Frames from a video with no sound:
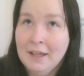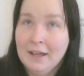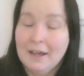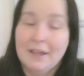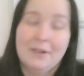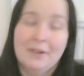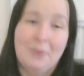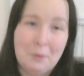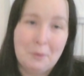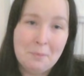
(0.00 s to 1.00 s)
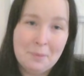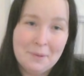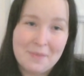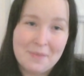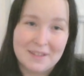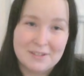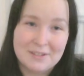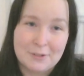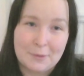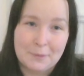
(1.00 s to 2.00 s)
I hope that
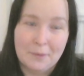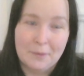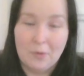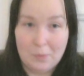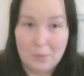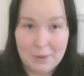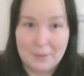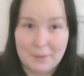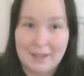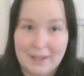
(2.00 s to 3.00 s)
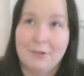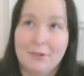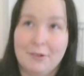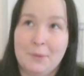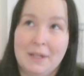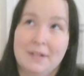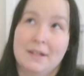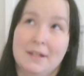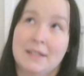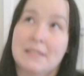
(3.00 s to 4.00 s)
you all will have a really
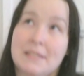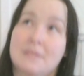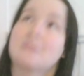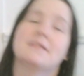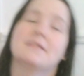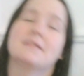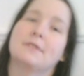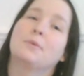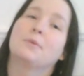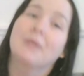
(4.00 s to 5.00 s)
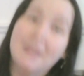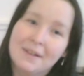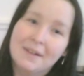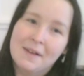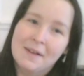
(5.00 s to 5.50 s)
nice knitting week.